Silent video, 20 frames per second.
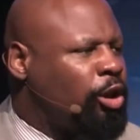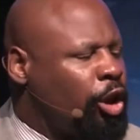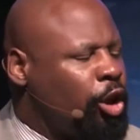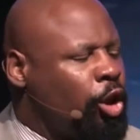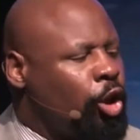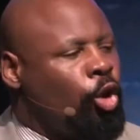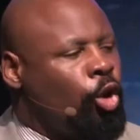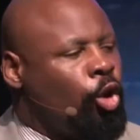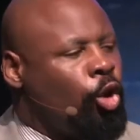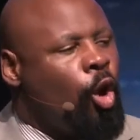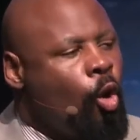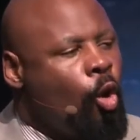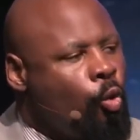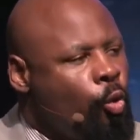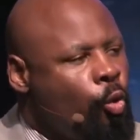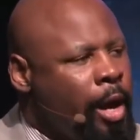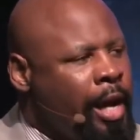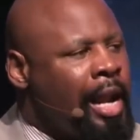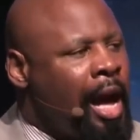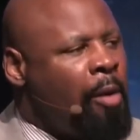to you
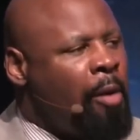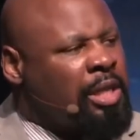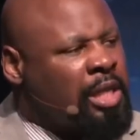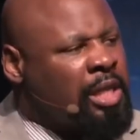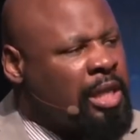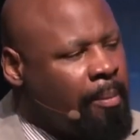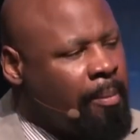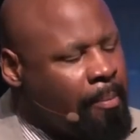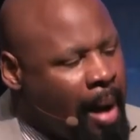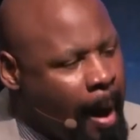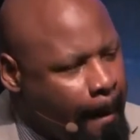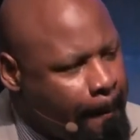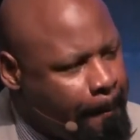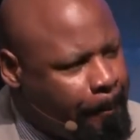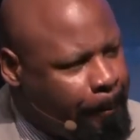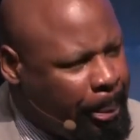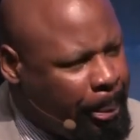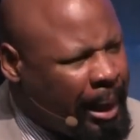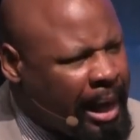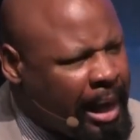when I was in my
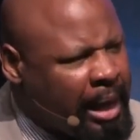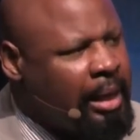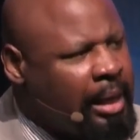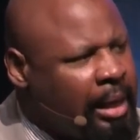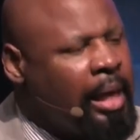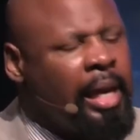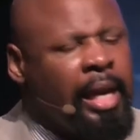pit